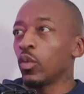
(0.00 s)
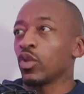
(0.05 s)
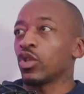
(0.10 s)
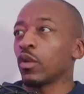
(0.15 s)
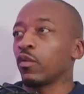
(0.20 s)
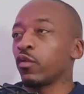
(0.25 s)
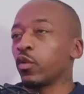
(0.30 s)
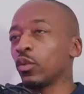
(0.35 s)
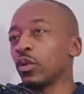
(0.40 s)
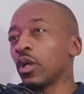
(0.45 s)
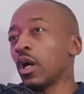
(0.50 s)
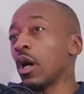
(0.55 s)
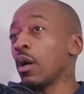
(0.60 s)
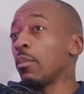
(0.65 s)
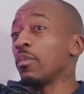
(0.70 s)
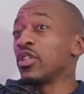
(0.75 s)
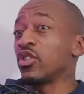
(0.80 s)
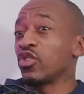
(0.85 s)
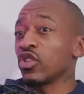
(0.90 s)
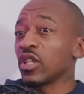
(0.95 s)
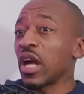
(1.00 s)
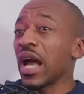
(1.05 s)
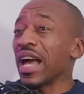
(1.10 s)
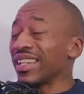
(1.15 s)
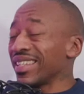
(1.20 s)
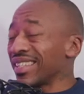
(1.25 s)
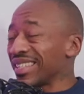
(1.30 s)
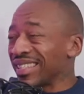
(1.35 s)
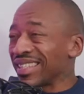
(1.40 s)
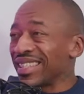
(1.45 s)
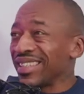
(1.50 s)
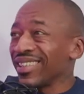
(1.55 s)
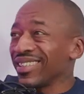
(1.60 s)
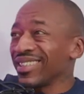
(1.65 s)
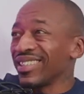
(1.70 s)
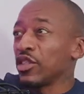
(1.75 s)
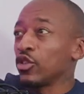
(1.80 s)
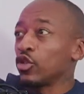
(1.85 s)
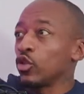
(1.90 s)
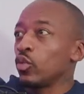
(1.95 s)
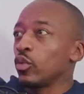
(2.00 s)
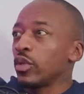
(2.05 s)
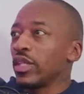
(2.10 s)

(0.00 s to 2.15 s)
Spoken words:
Which I feel that RB's just kind of slid us into